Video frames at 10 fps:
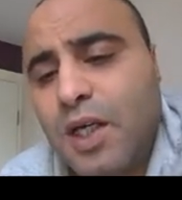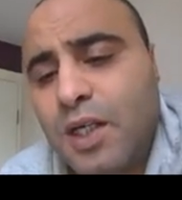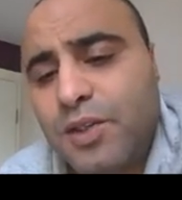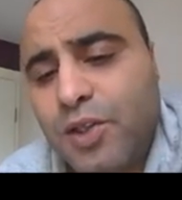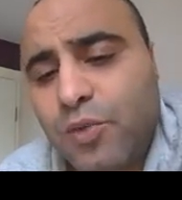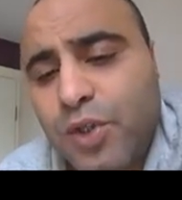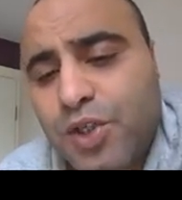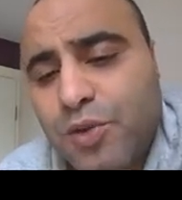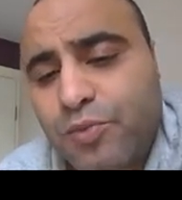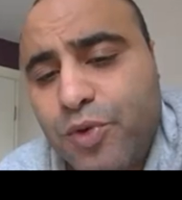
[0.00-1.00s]
under
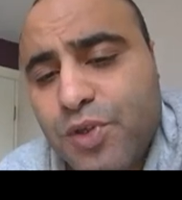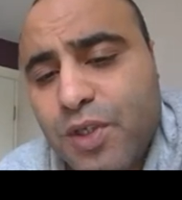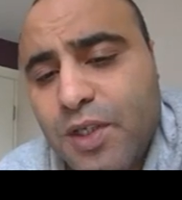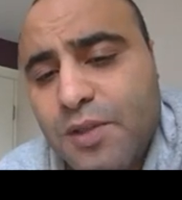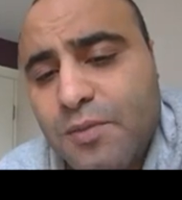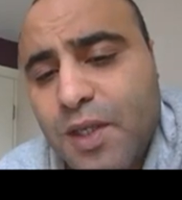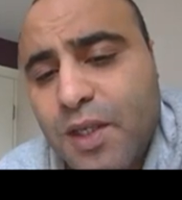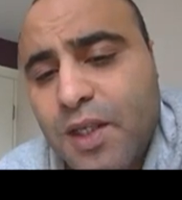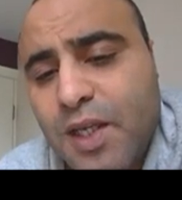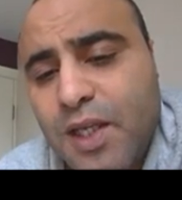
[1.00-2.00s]
which the person is
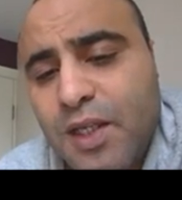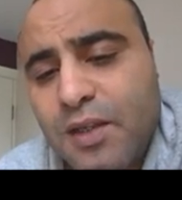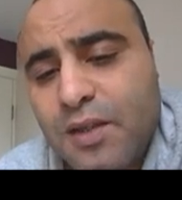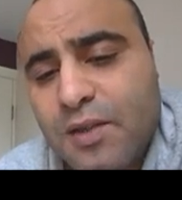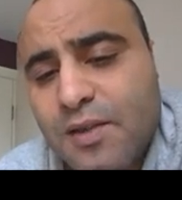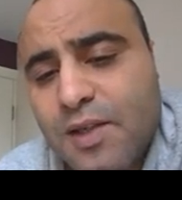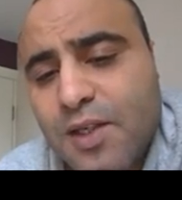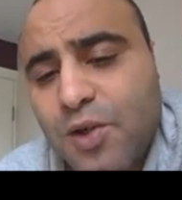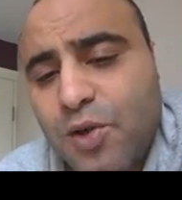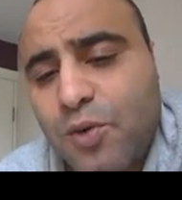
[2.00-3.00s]
making a
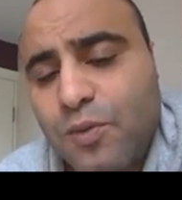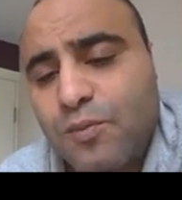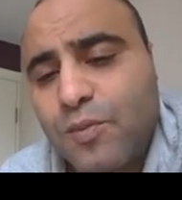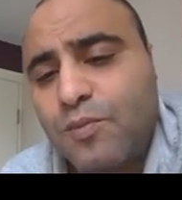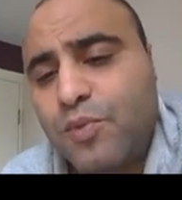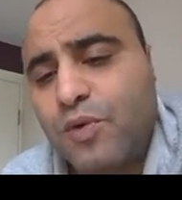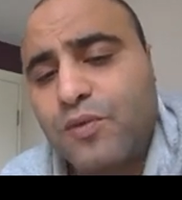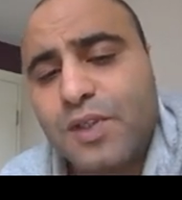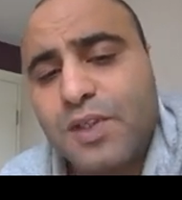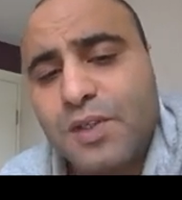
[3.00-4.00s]
0
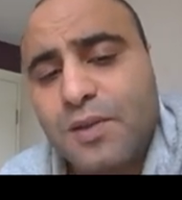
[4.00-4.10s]
profit.